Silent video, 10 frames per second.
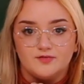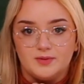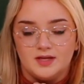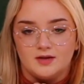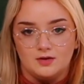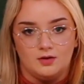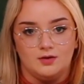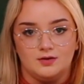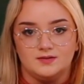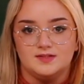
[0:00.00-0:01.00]
of being
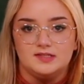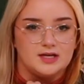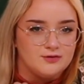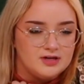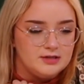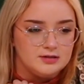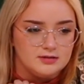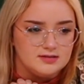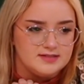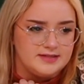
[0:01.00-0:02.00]
called
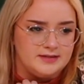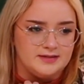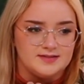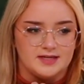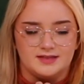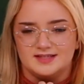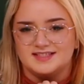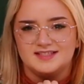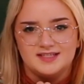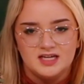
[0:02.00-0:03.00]
decorators, and it's like this
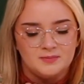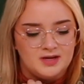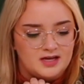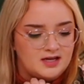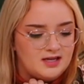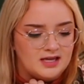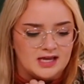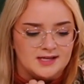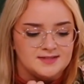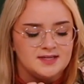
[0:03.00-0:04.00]
stigma.
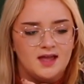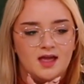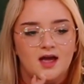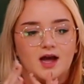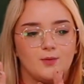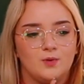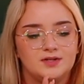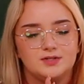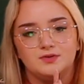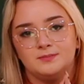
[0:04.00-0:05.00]
And I want
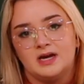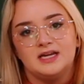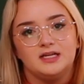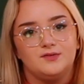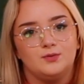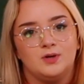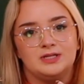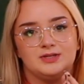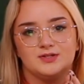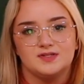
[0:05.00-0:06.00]
to remind everyone
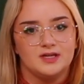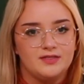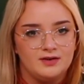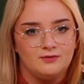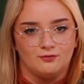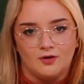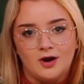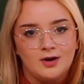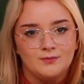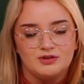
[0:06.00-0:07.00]
that there's nothing
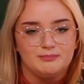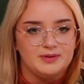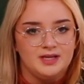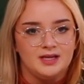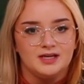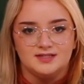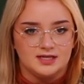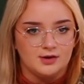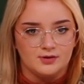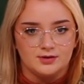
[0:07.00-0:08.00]
wrong with being a
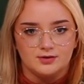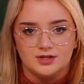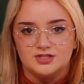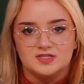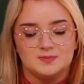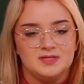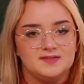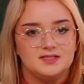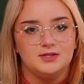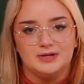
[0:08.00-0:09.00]
decorator. It just means
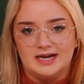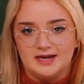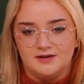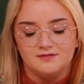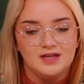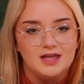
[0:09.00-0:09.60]
that you have